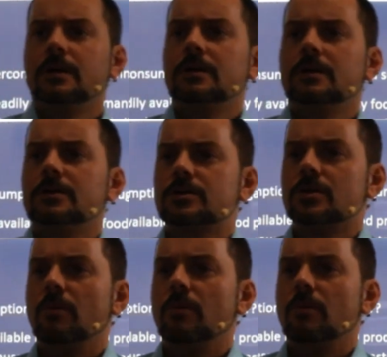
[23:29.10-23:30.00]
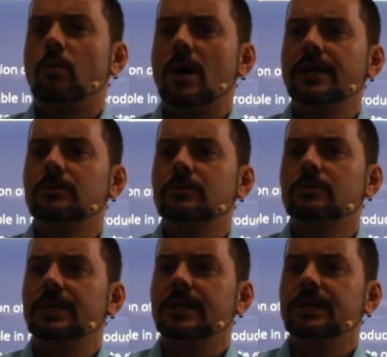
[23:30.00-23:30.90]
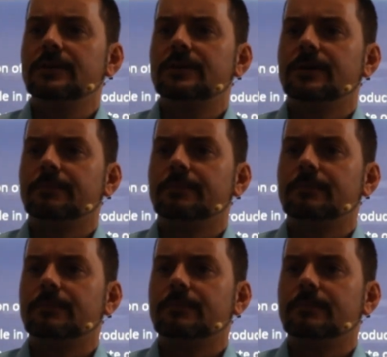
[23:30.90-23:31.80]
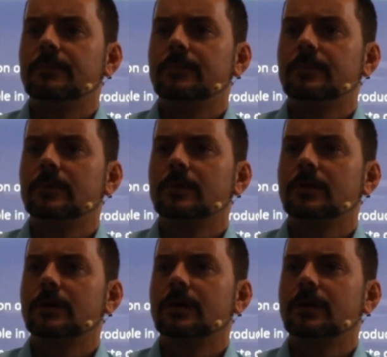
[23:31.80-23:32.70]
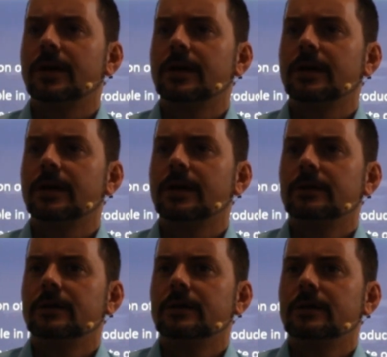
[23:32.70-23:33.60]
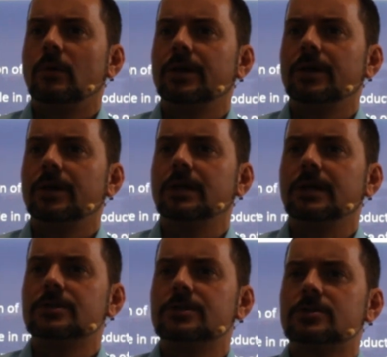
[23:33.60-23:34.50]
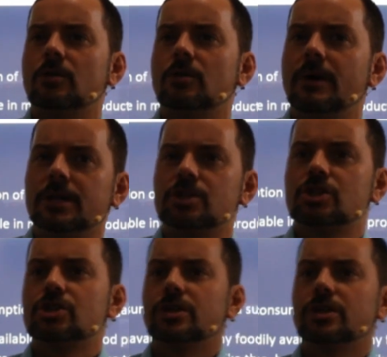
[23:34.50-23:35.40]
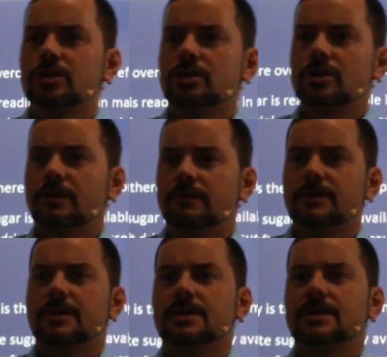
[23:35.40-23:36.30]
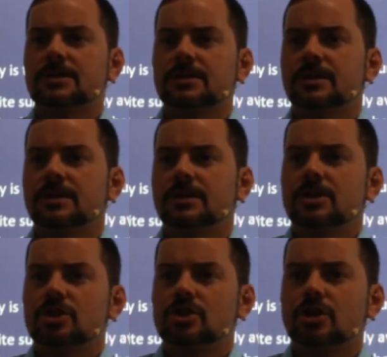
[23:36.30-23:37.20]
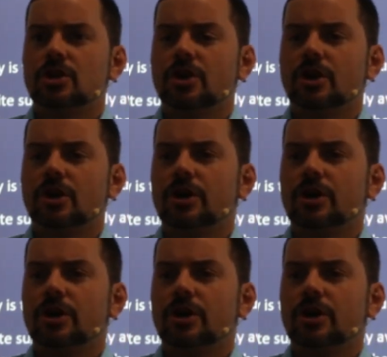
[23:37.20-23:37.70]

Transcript: So, but why do we eat them? Okay, why do we eat so much of this sugar?